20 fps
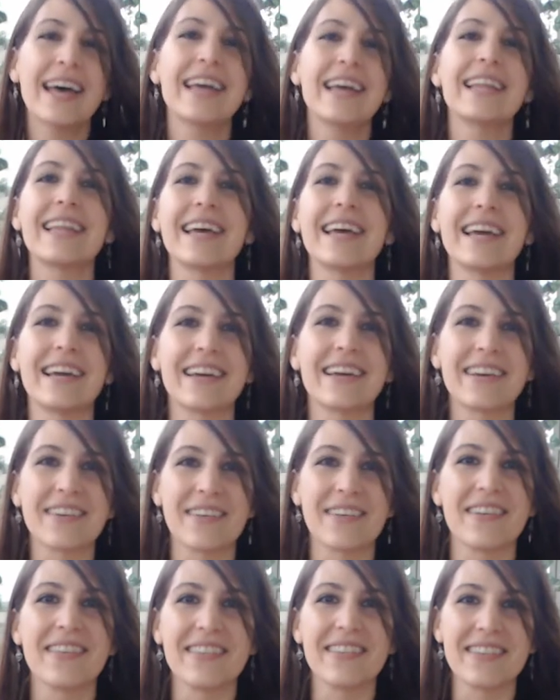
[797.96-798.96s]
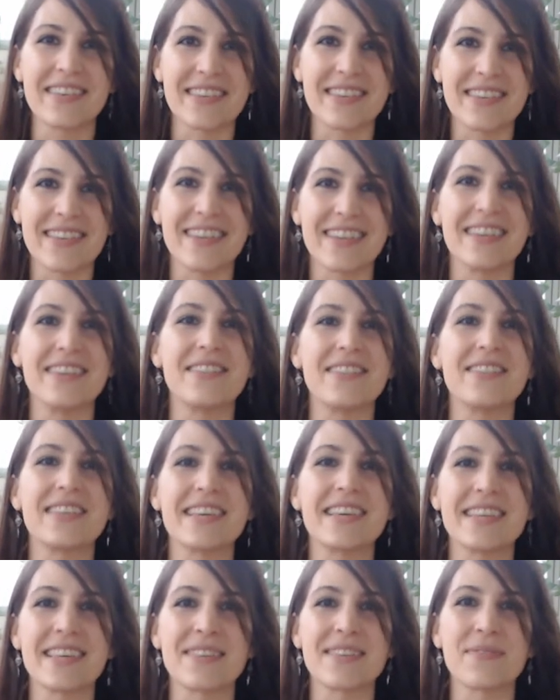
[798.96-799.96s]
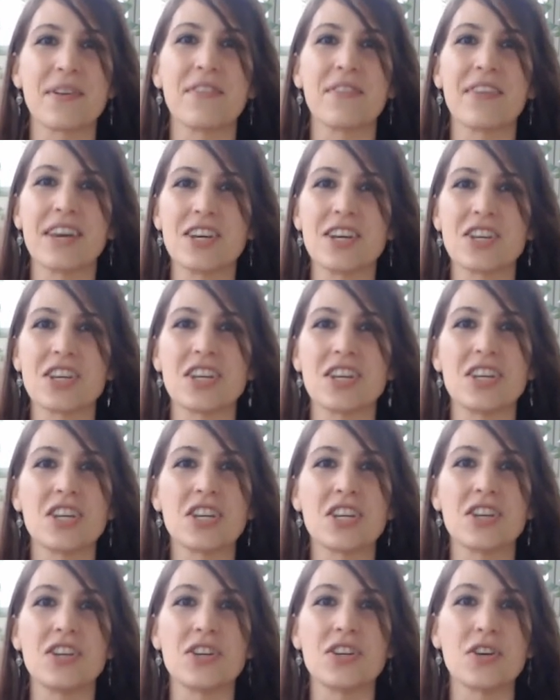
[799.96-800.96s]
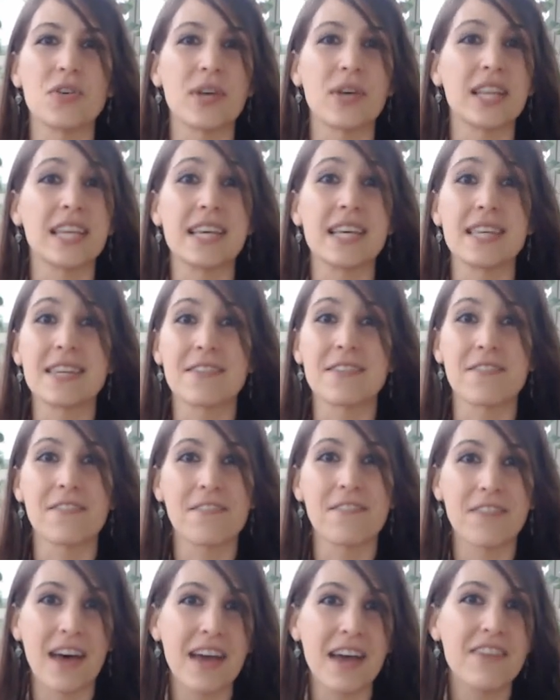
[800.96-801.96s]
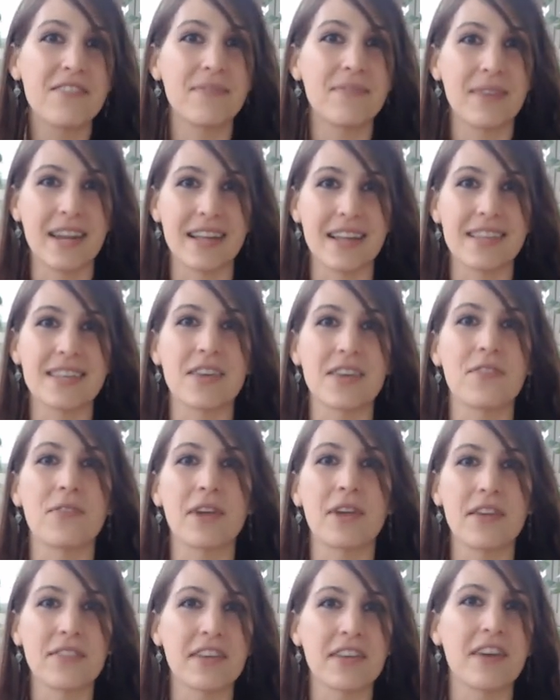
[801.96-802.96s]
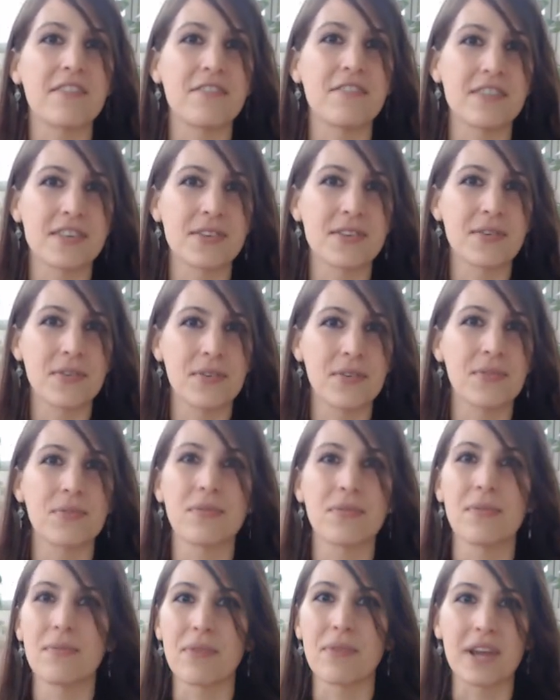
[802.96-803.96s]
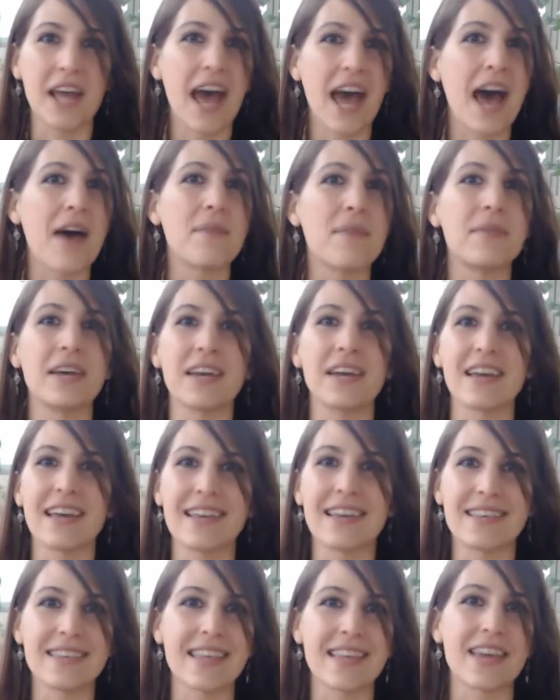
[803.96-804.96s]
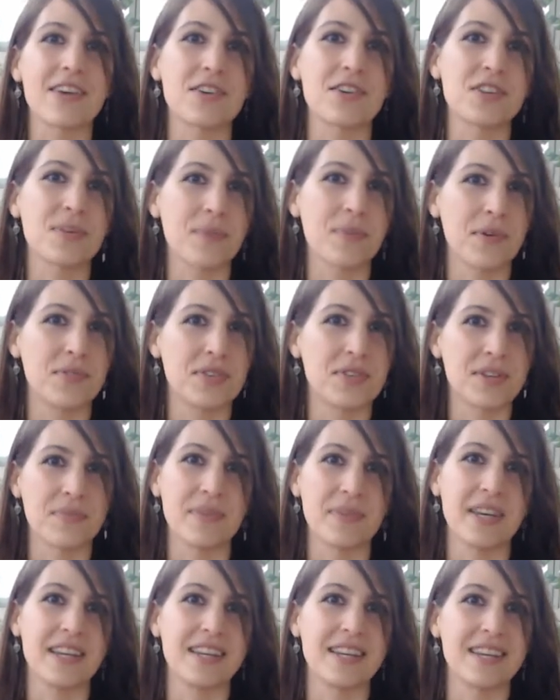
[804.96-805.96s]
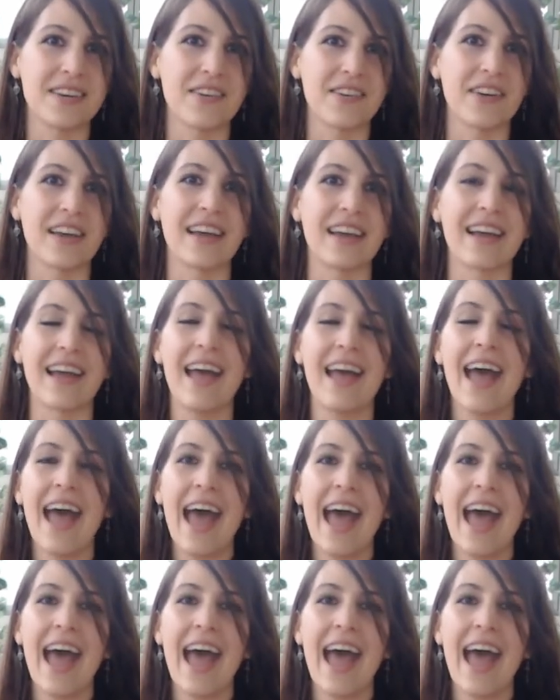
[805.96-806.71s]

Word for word: Like, just use this as motivation to do at least 5 minutes of whatever that physical rehabbing is that you're supposed to be doing.